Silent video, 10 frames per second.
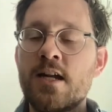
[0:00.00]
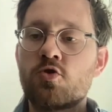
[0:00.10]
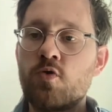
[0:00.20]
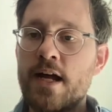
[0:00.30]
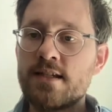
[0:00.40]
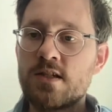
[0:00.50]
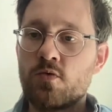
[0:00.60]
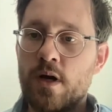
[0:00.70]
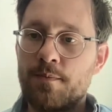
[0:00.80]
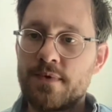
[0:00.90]

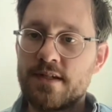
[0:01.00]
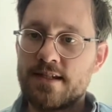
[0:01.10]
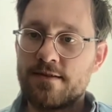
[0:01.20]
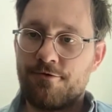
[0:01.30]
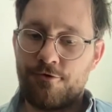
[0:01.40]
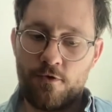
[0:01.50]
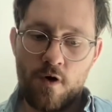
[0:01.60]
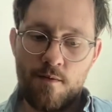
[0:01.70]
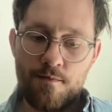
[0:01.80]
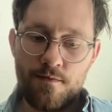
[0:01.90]
transcripts
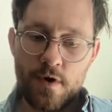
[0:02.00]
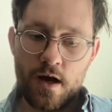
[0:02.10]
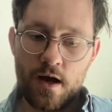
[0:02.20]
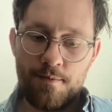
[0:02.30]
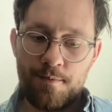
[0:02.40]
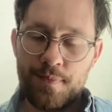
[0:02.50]
from